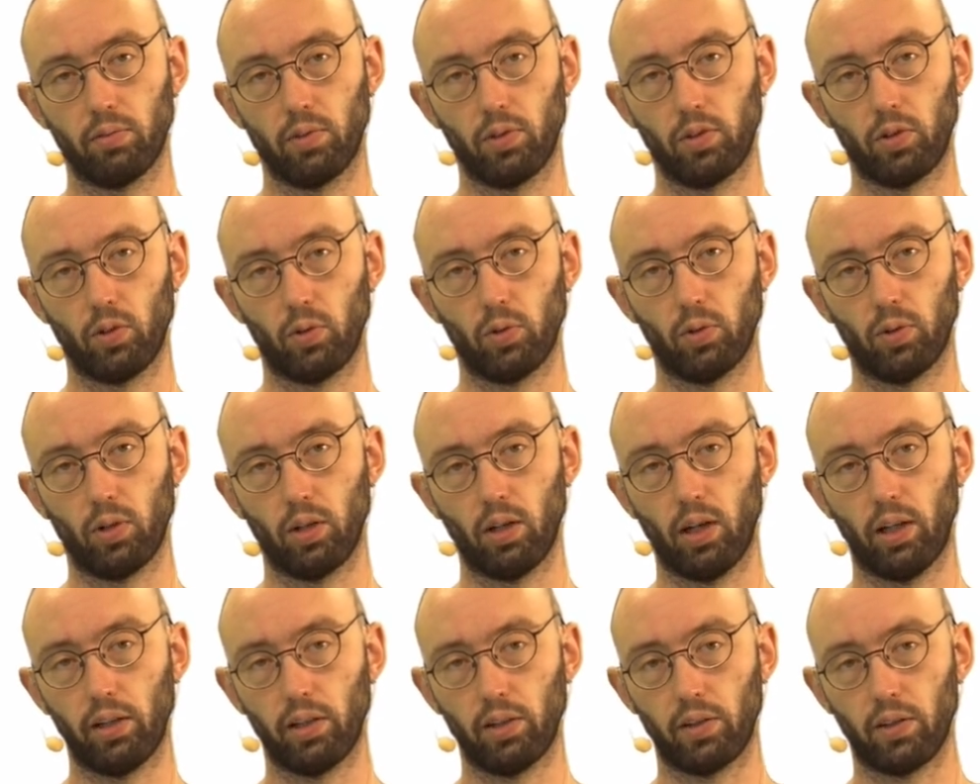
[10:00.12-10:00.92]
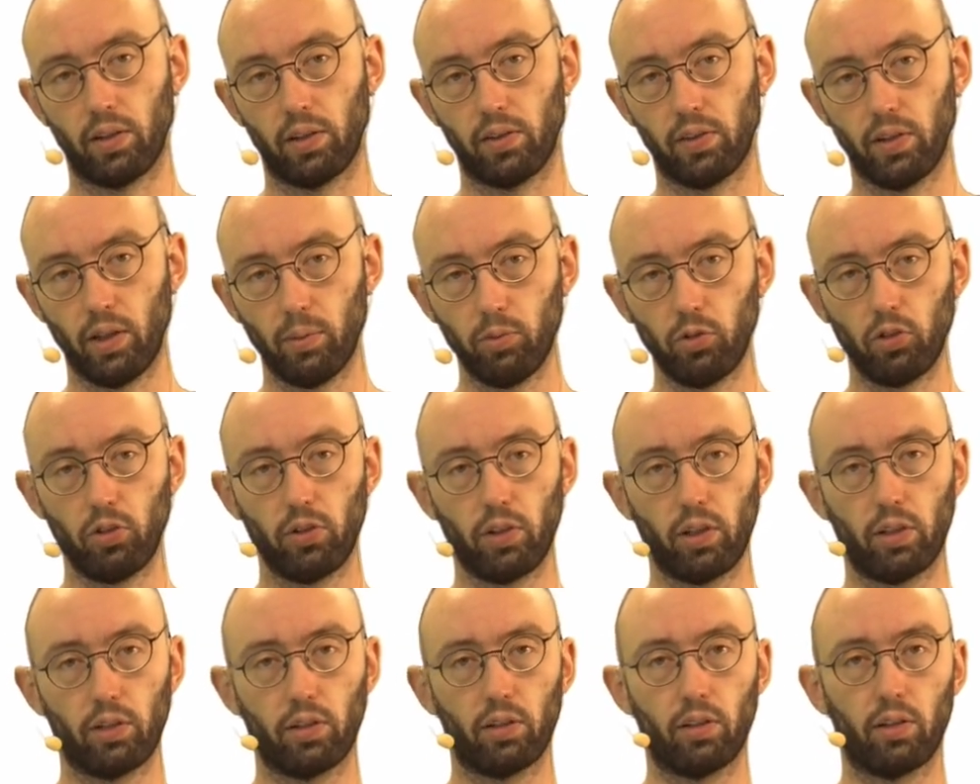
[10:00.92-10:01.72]
So under the assumption
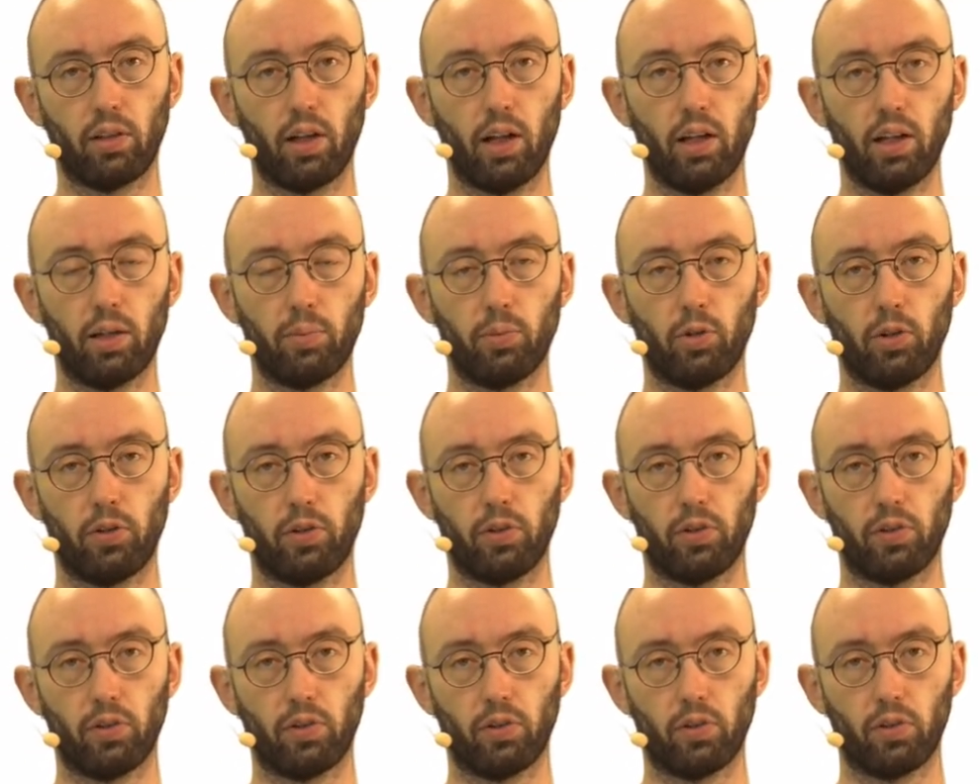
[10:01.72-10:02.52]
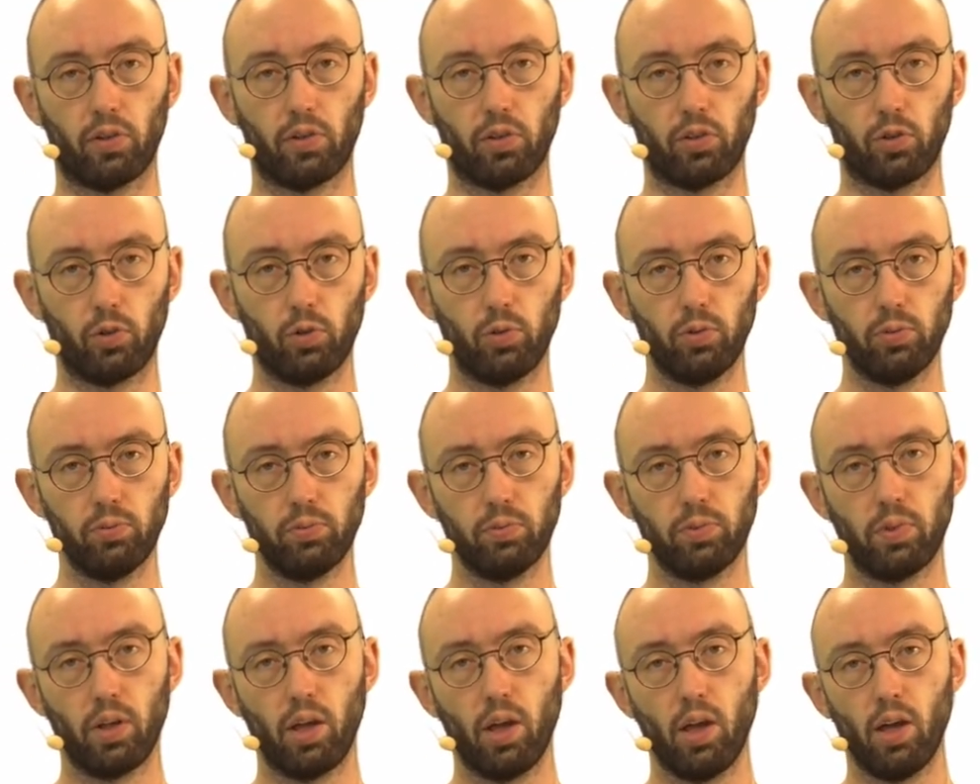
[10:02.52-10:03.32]
that the null hypothesis is true,
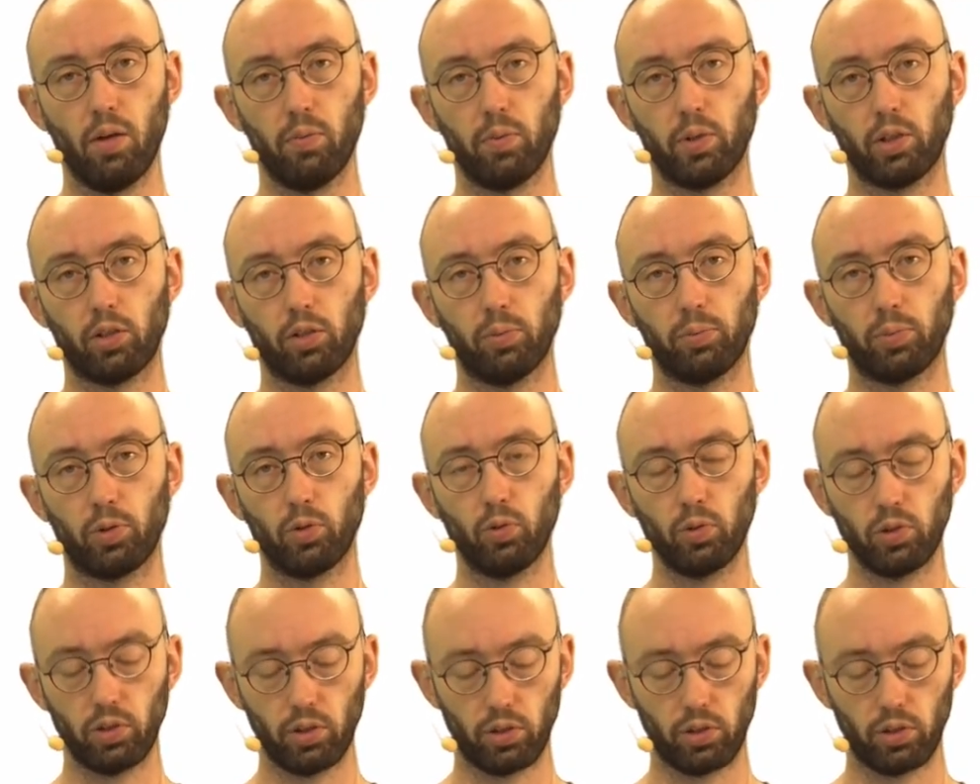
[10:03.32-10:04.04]
we compute